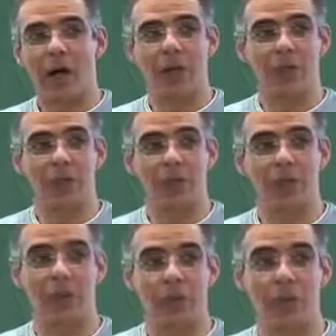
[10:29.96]
other
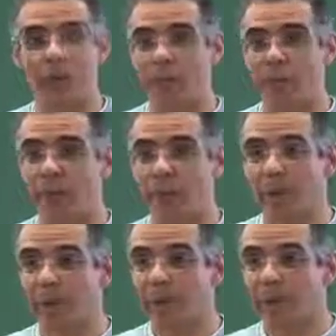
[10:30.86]
support group,
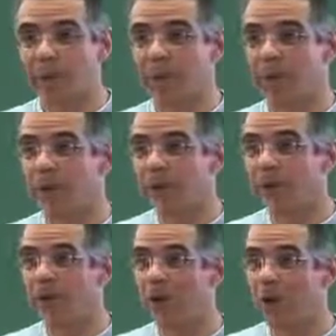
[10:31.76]
because they
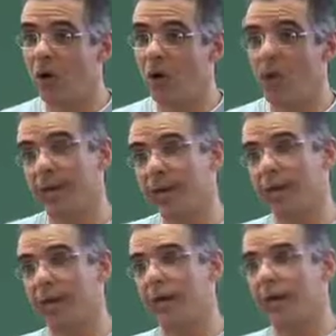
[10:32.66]
know that
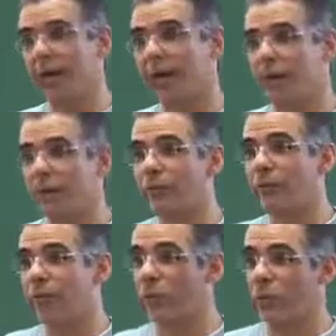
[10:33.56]
they are cared
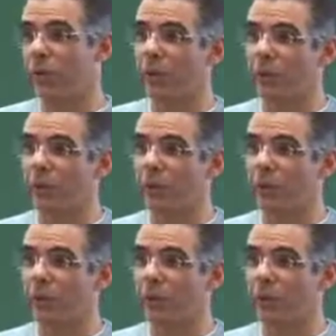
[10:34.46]
for,